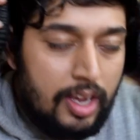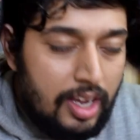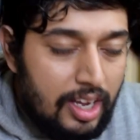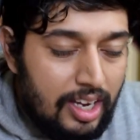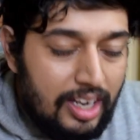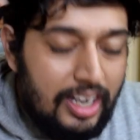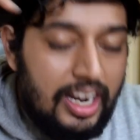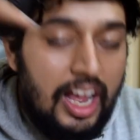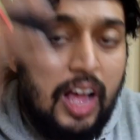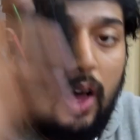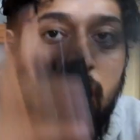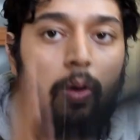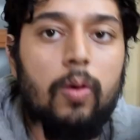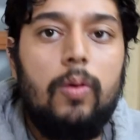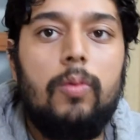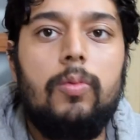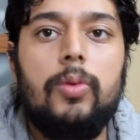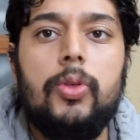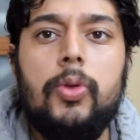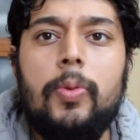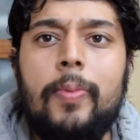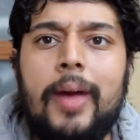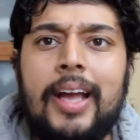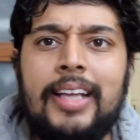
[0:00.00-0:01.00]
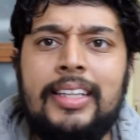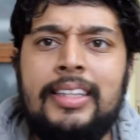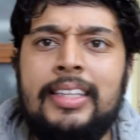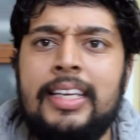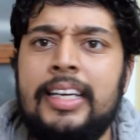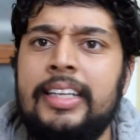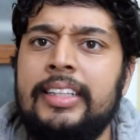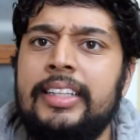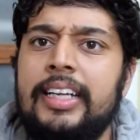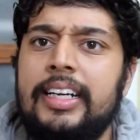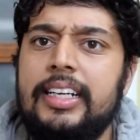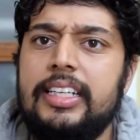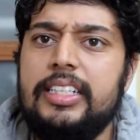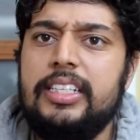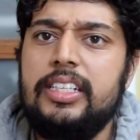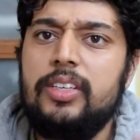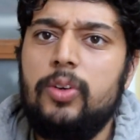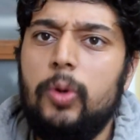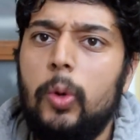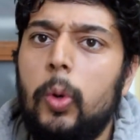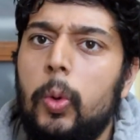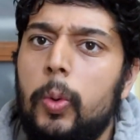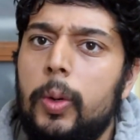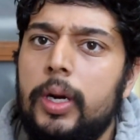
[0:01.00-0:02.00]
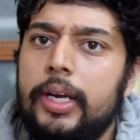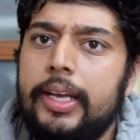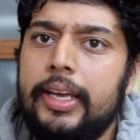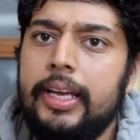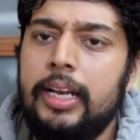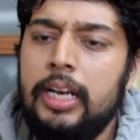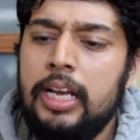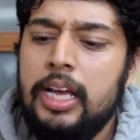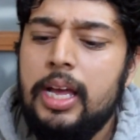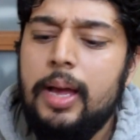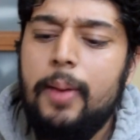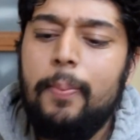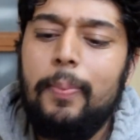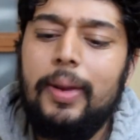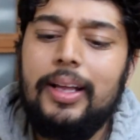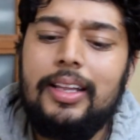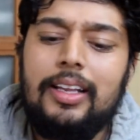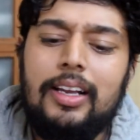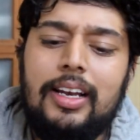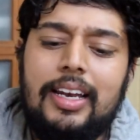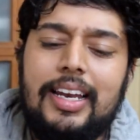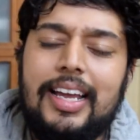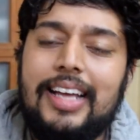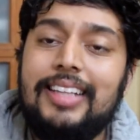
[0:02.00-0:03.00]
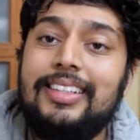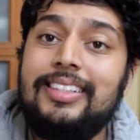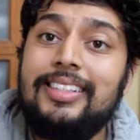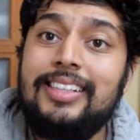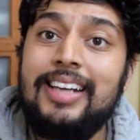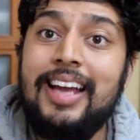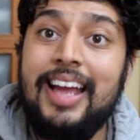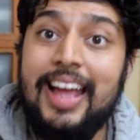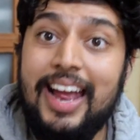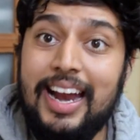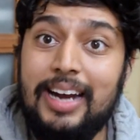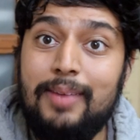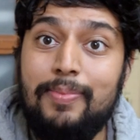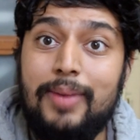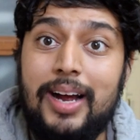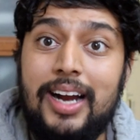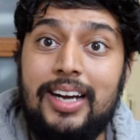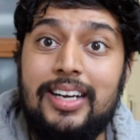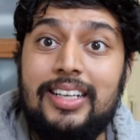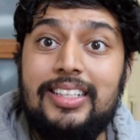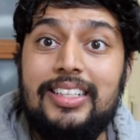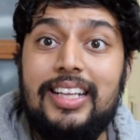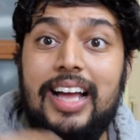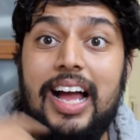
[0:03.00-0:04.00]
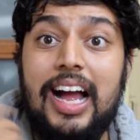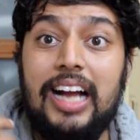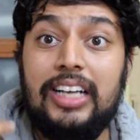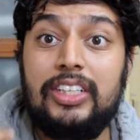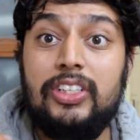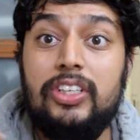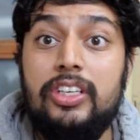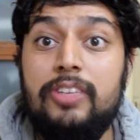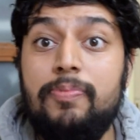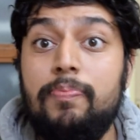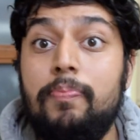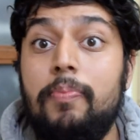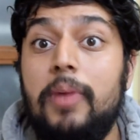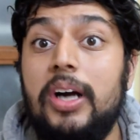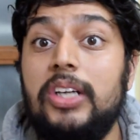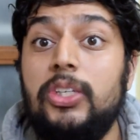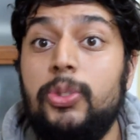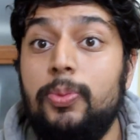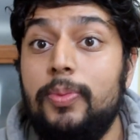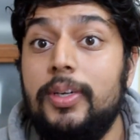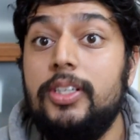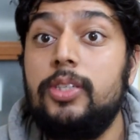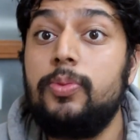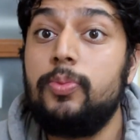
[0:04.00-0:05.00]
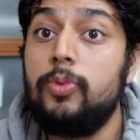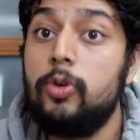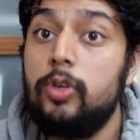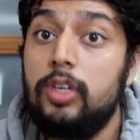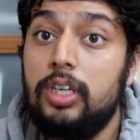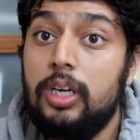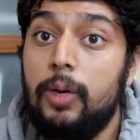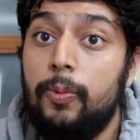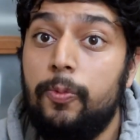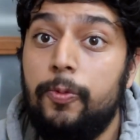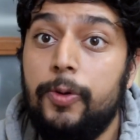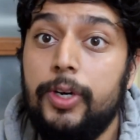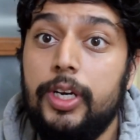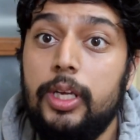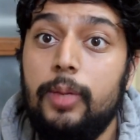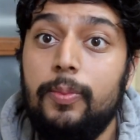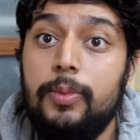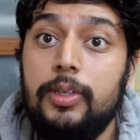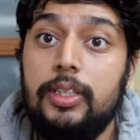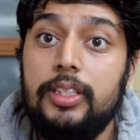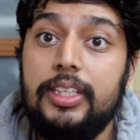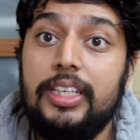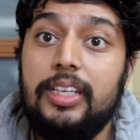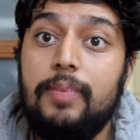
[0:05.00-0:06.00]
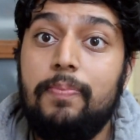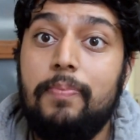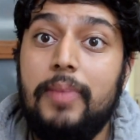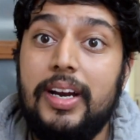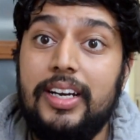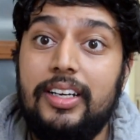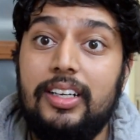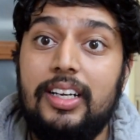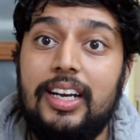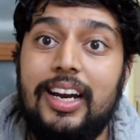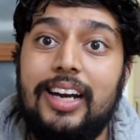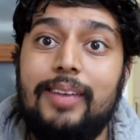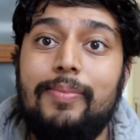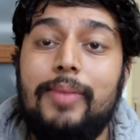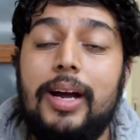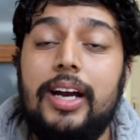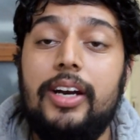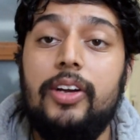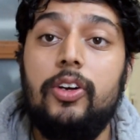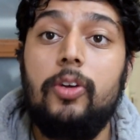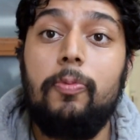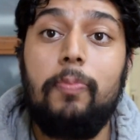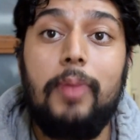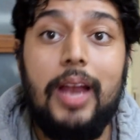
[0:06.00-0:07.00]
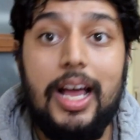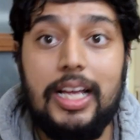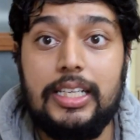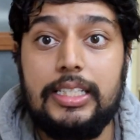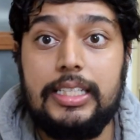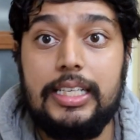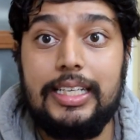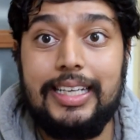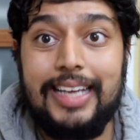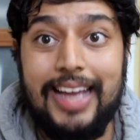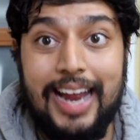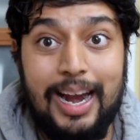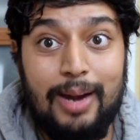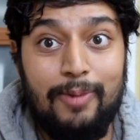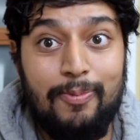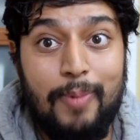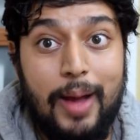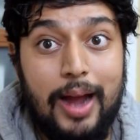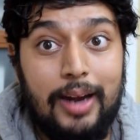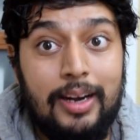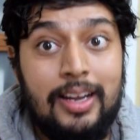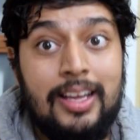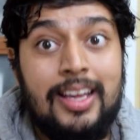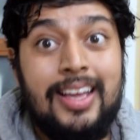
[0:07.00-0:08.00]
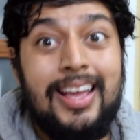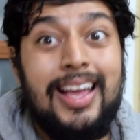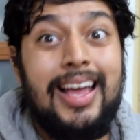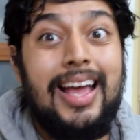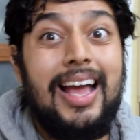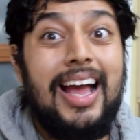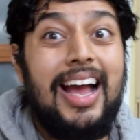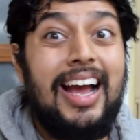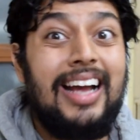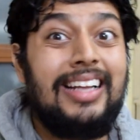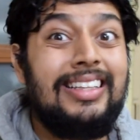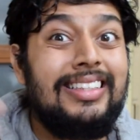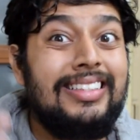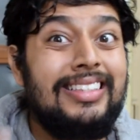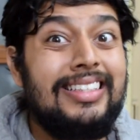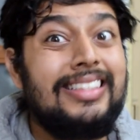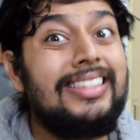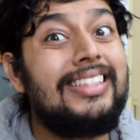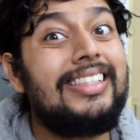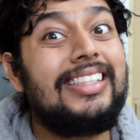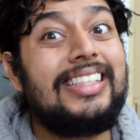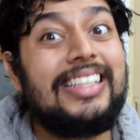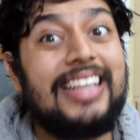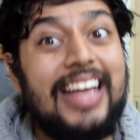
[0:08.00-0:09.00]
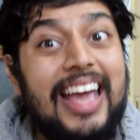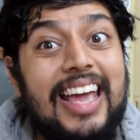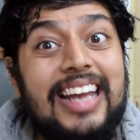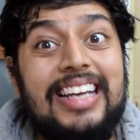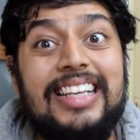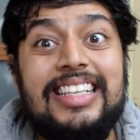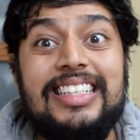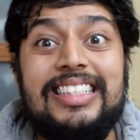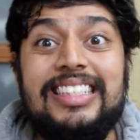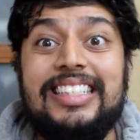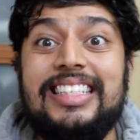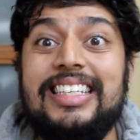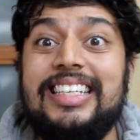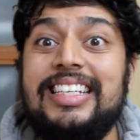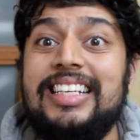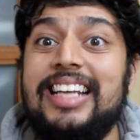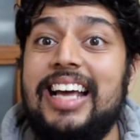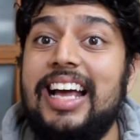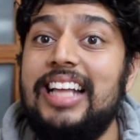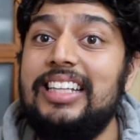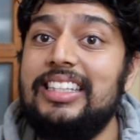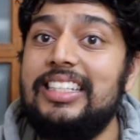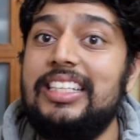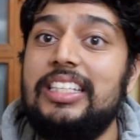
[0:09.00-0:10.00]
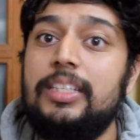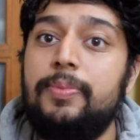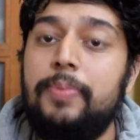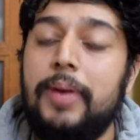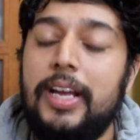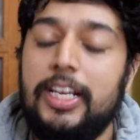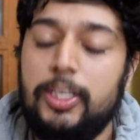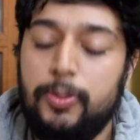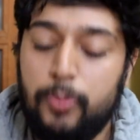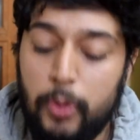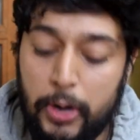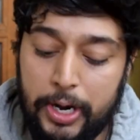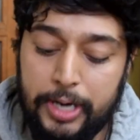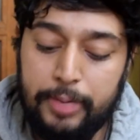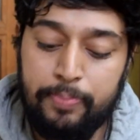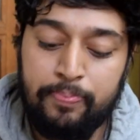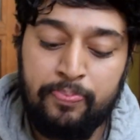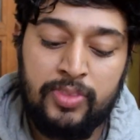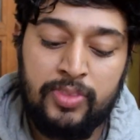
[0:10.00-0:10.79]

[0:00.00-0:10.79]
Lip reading: Now you might think that is an overkill, but the leather headband is actually much more comfortable than a metal headband on a plastic headband, and this is rarely seen at this price point.